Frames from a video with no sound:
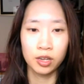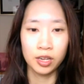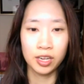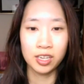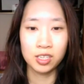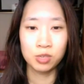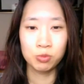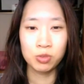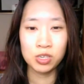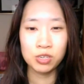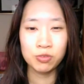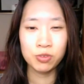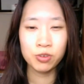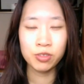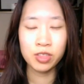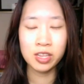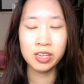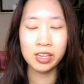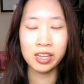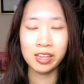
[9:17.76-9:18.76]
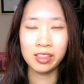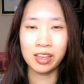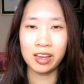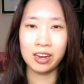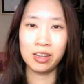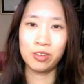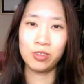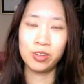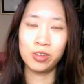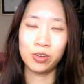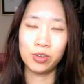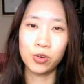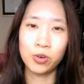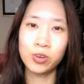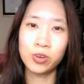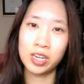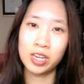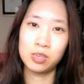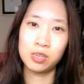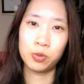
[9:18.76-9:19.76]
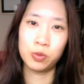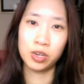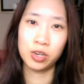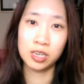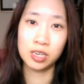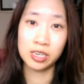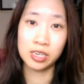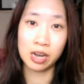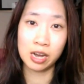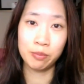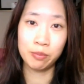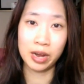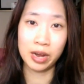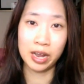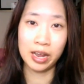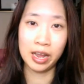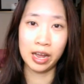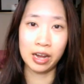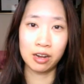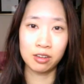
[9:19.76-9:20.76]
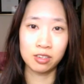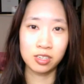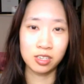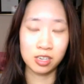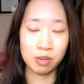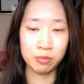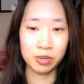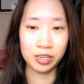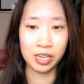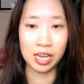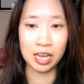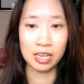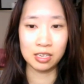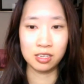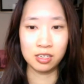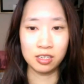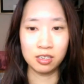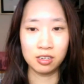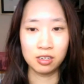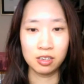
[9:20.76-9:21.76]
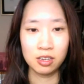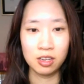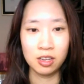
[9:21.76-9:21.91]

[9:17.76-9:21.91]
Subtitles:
It's wishful thinking that it all gets broken down by our stomach acid.